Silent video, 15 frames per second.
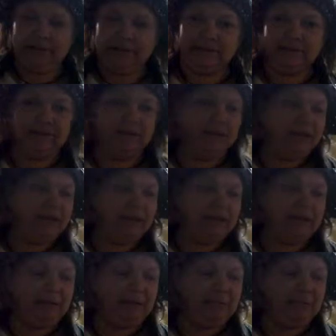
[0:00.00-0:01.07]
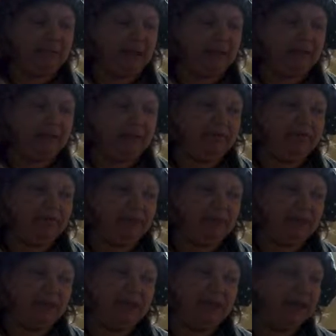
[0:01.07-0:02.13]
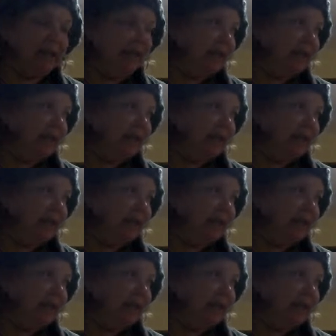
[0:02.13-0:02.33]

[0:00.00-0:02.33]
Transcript: somebody made one for me,